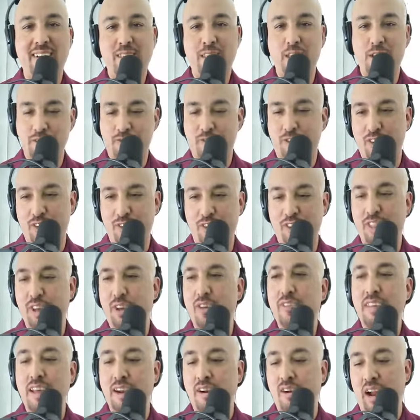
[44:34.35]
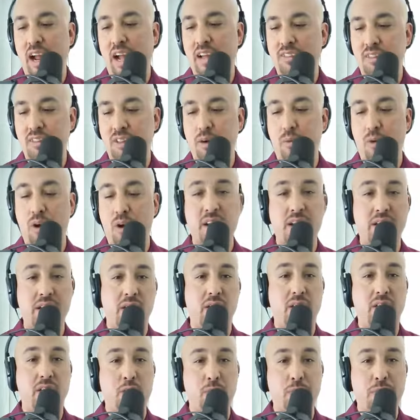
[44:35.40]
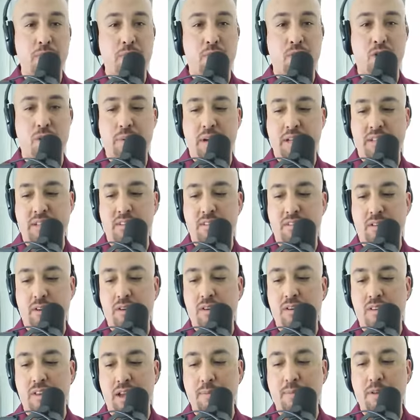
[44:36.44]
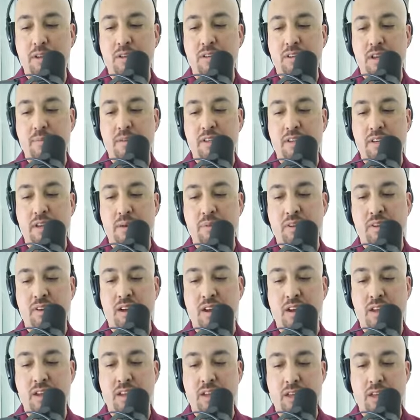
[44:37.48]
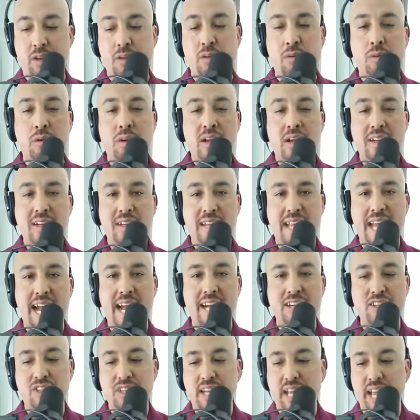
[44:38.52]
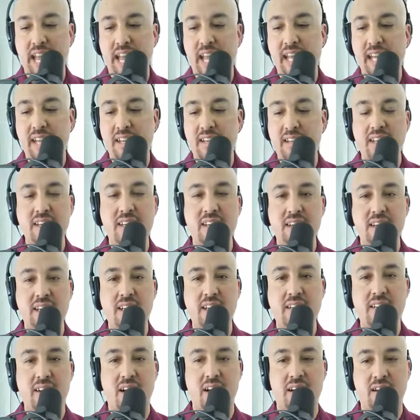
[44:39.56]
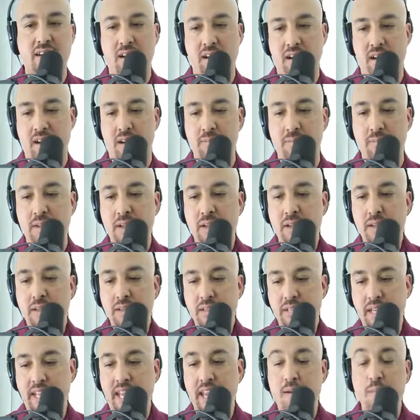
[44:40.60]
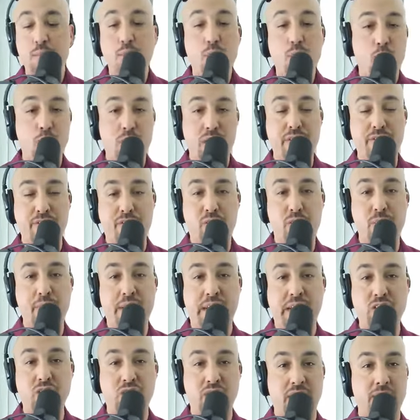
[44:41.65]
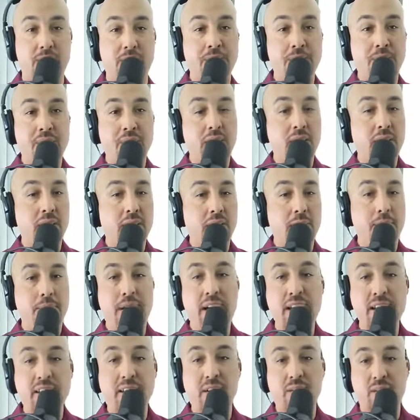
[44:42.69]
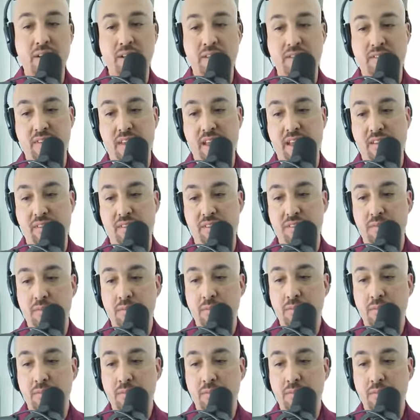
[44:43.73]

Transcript: those, for, for, those that are out there that want to know a little bit more about this, go to www.u-ade.com to get more information. My theory is this